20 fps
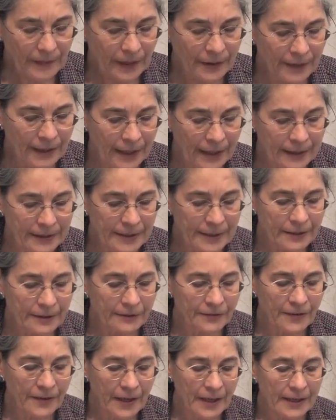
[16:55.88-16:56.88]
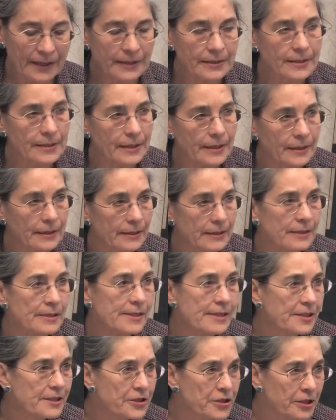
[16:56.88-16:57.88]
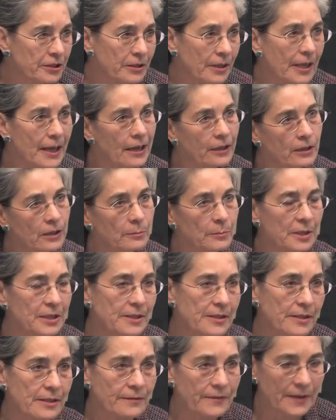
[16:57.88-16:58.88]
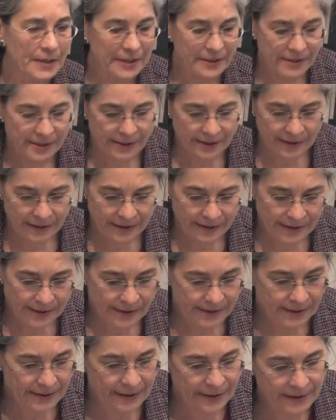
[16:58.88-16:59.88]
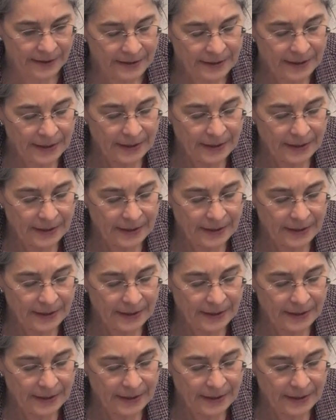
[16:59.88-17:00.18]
they identified uh, essential elements of these, these uh,